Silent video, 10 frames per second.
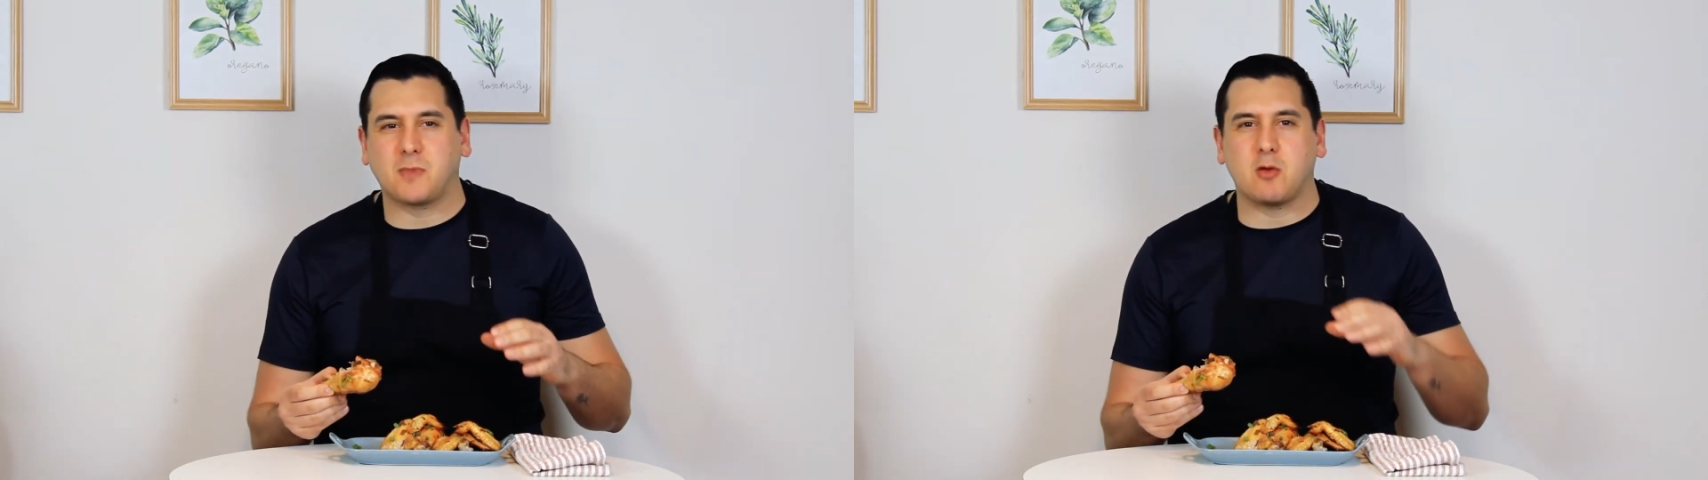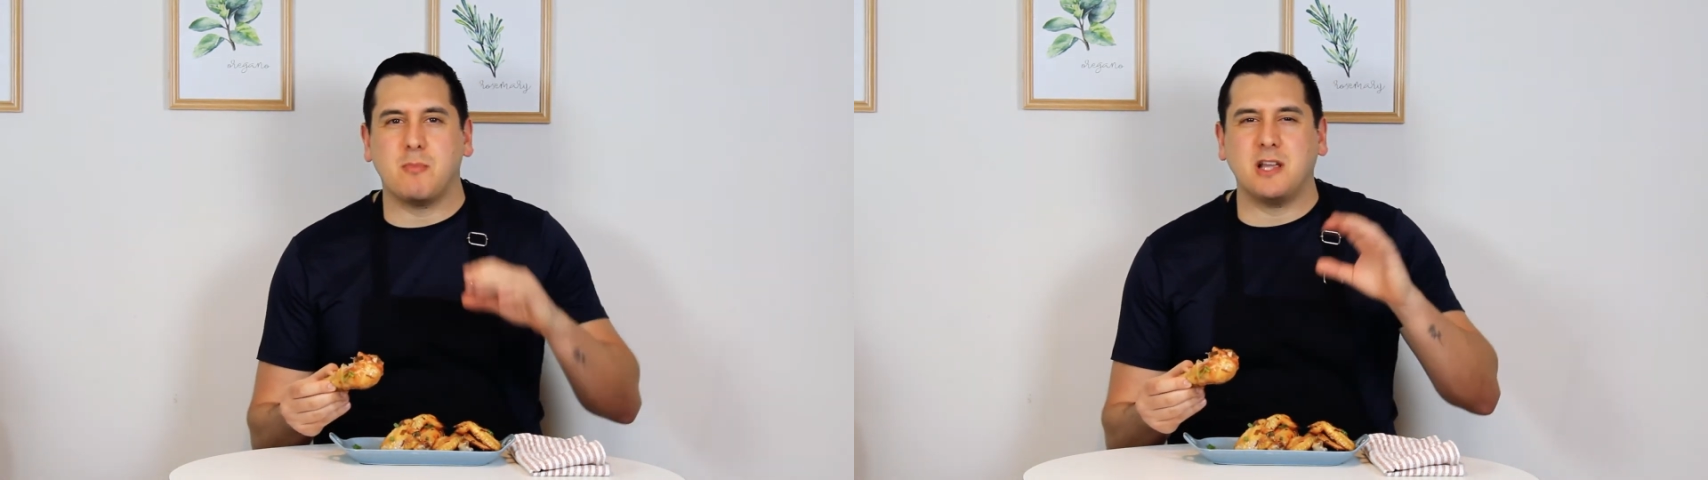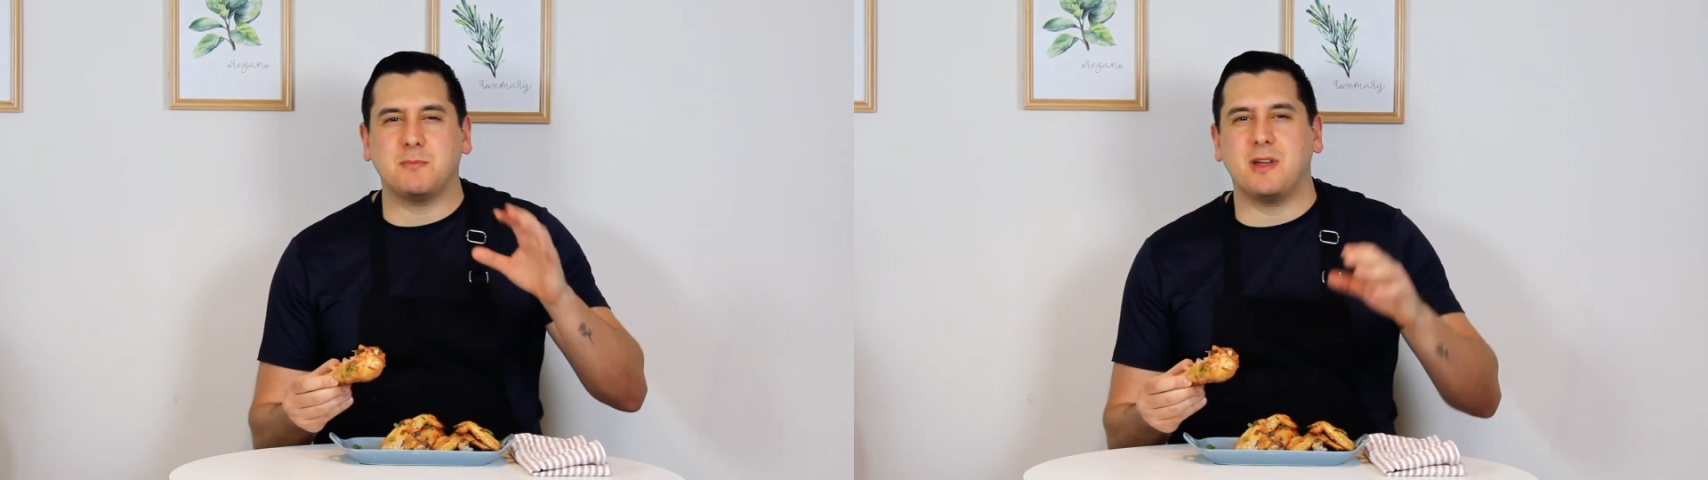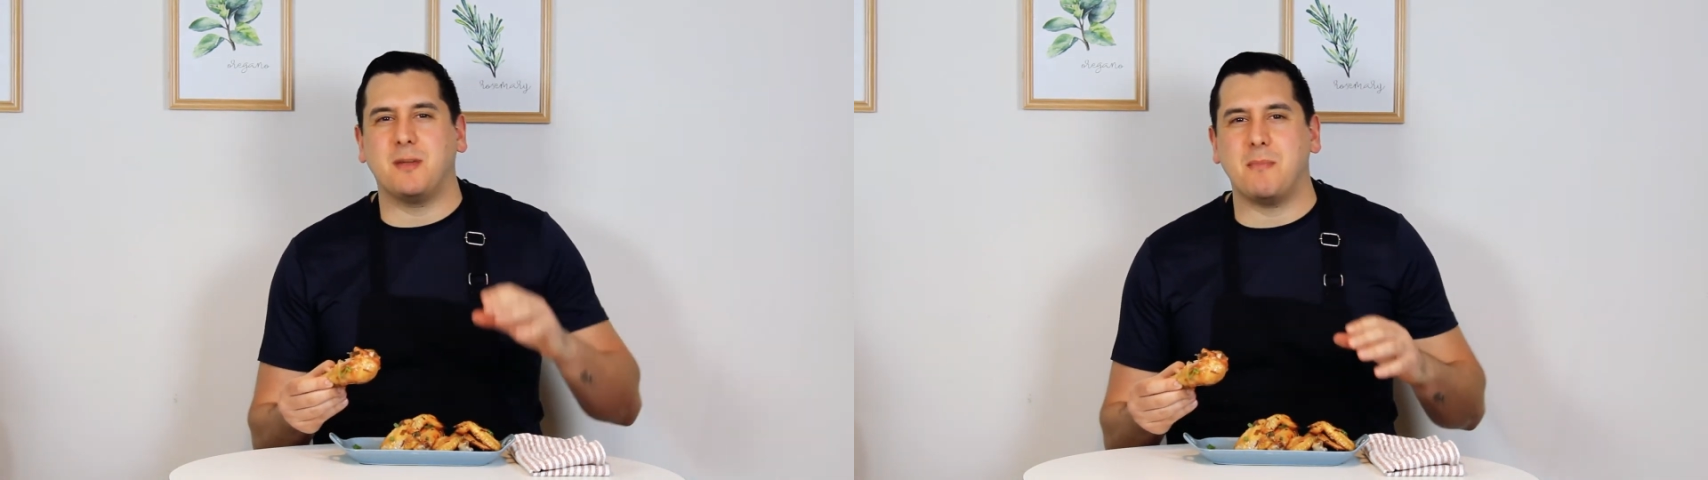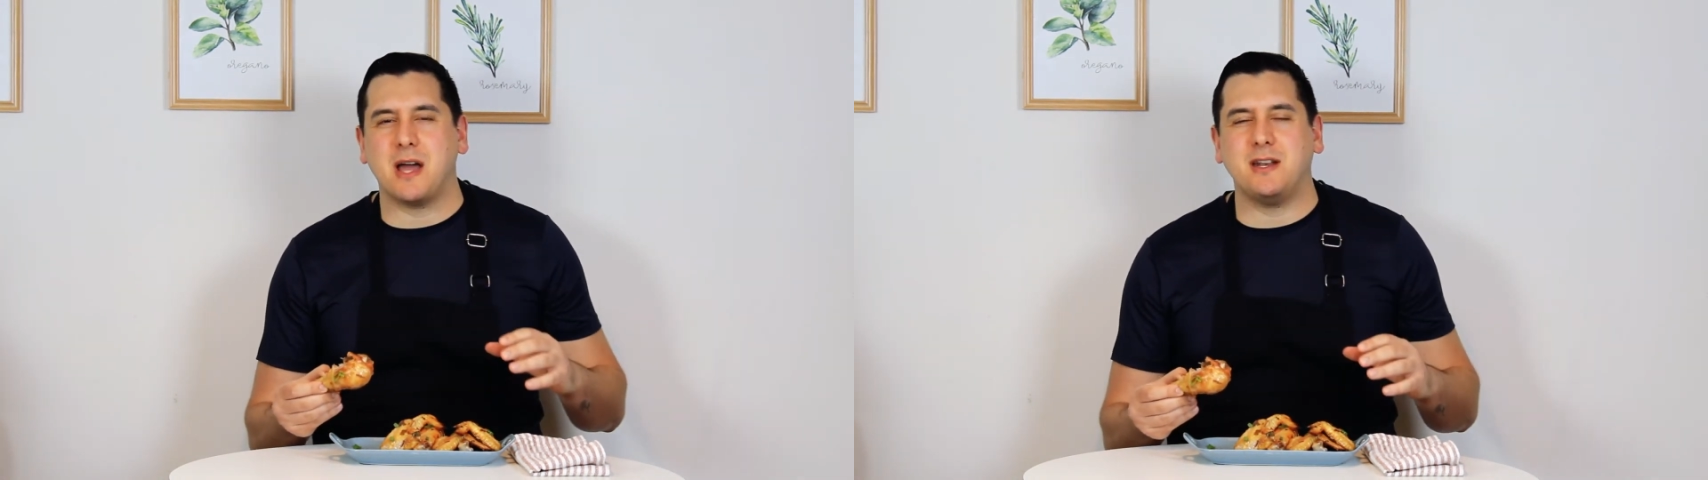Reminds me of
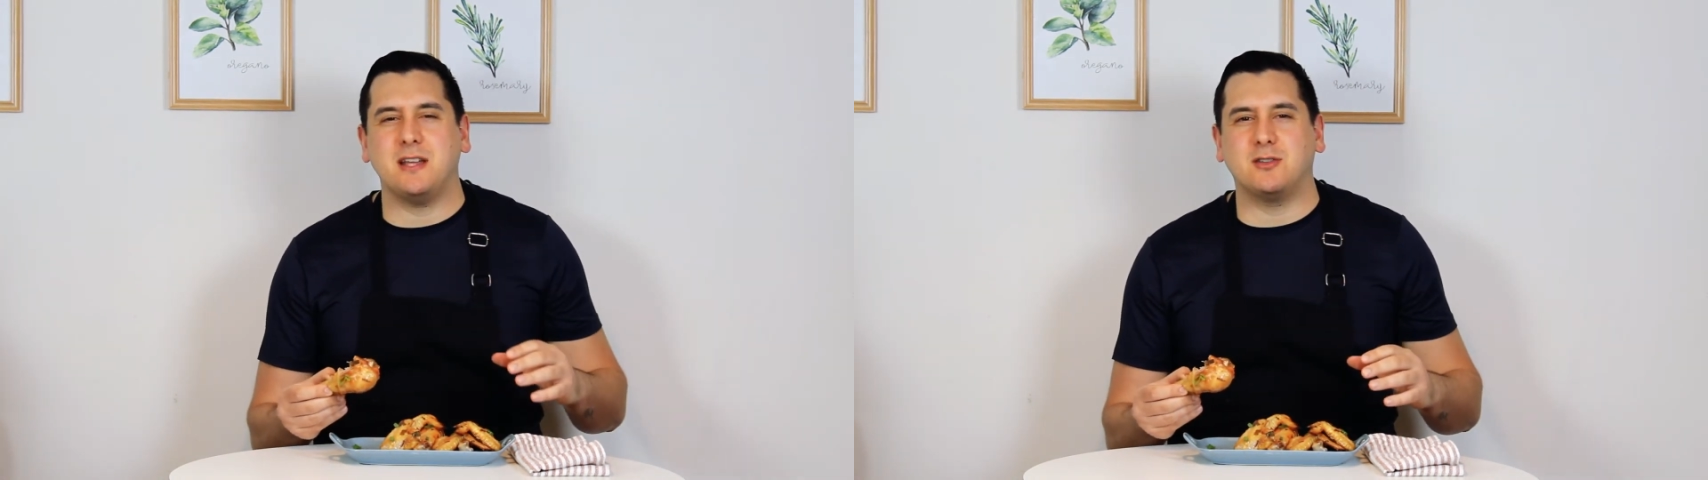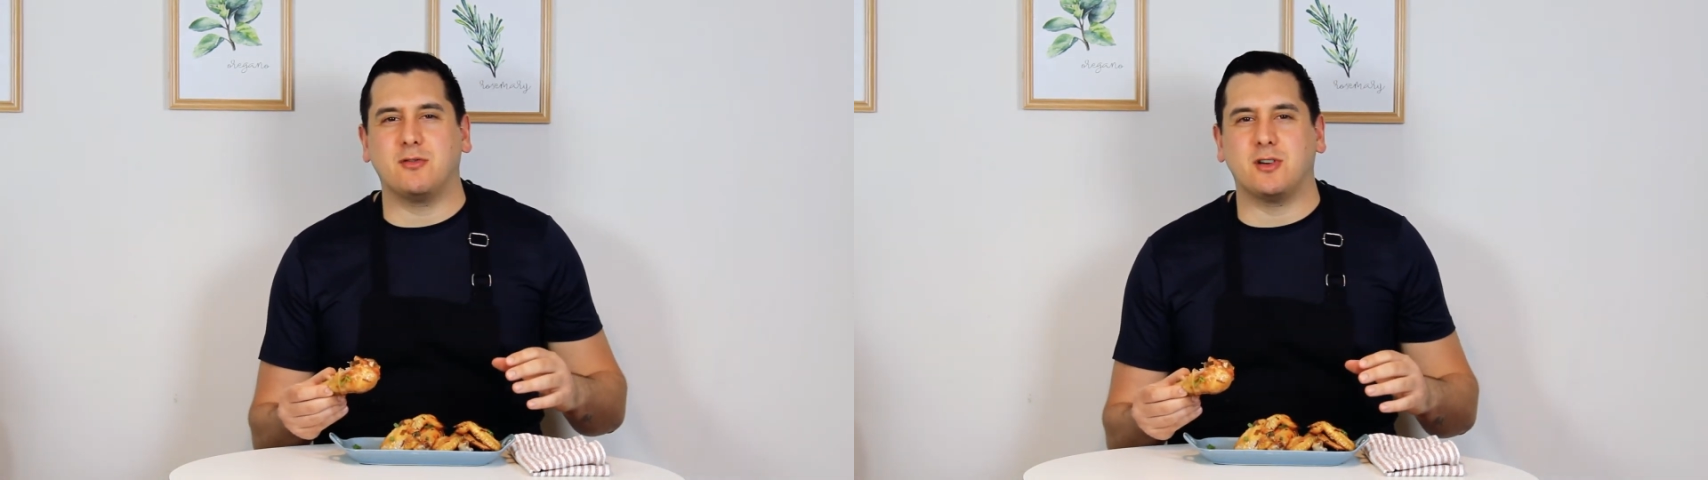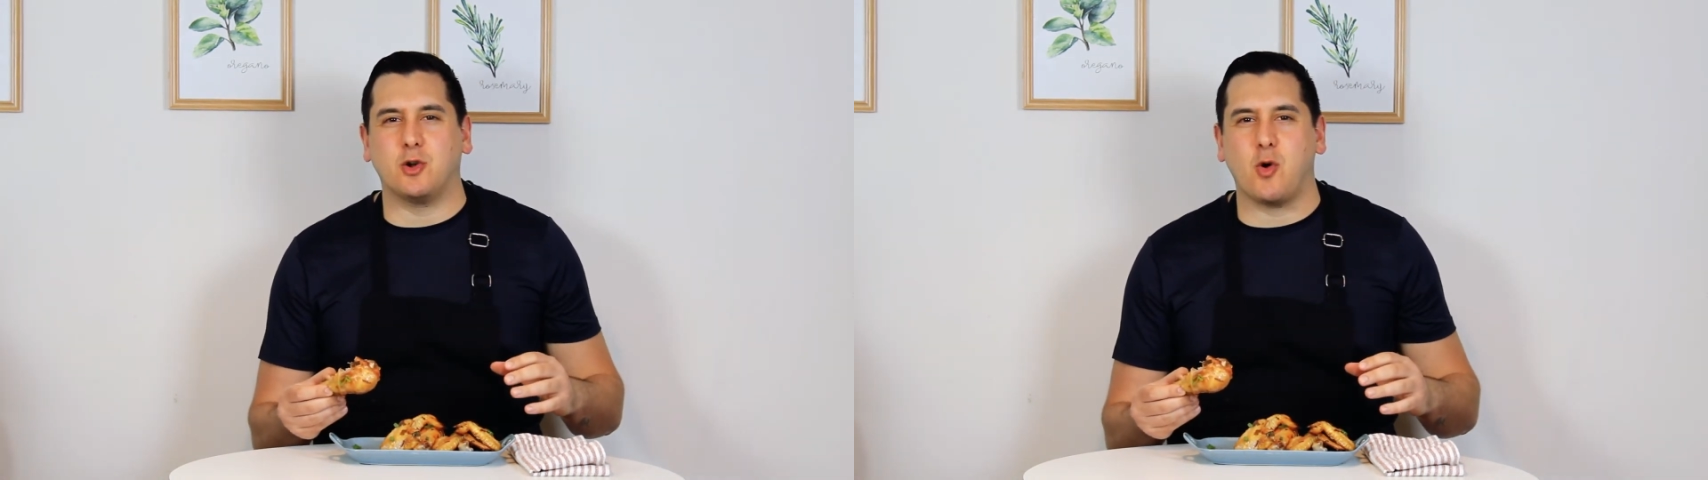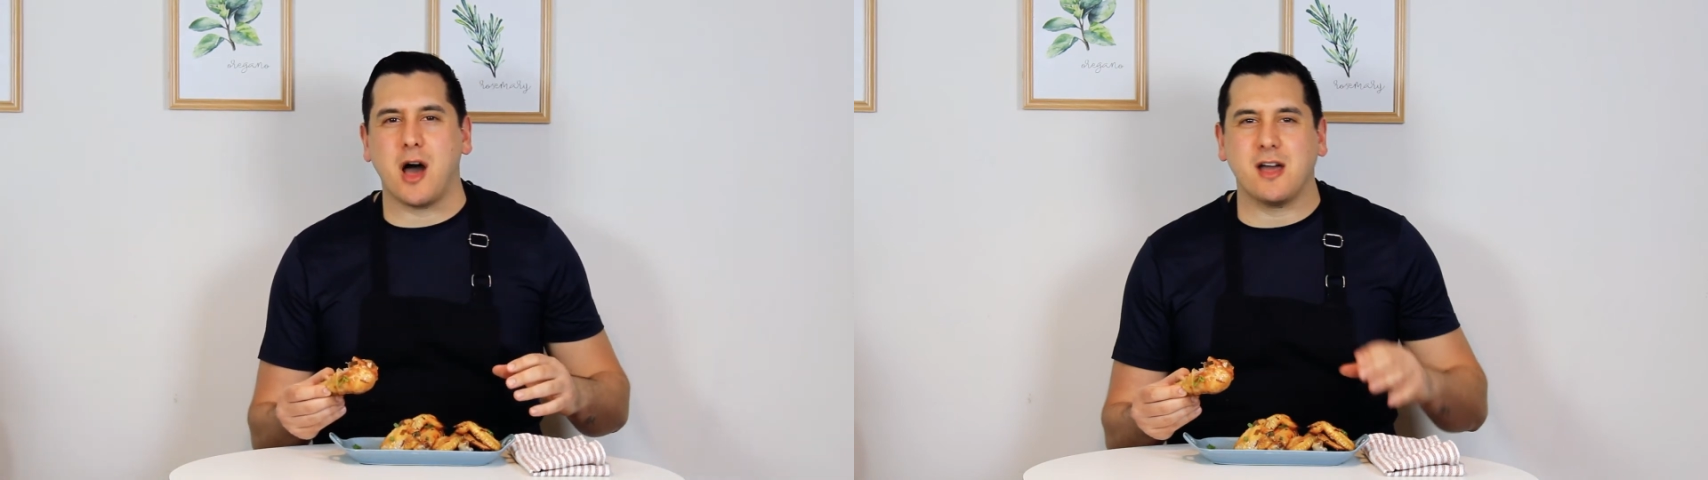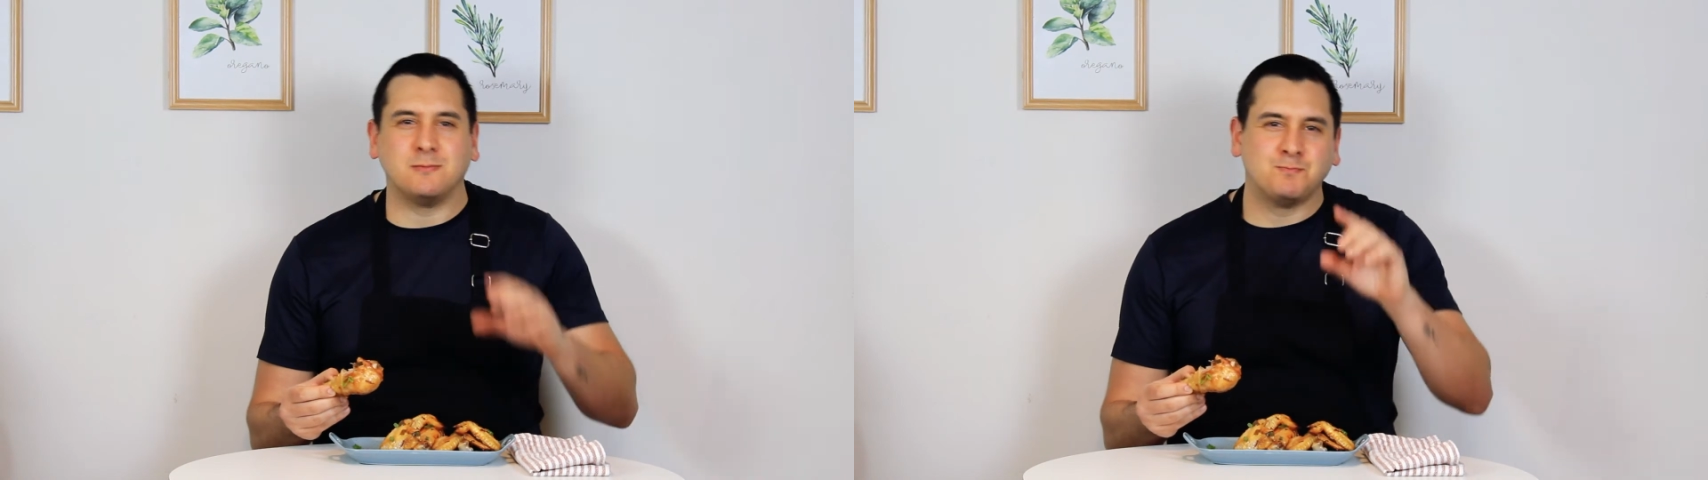my days over in Hawaii.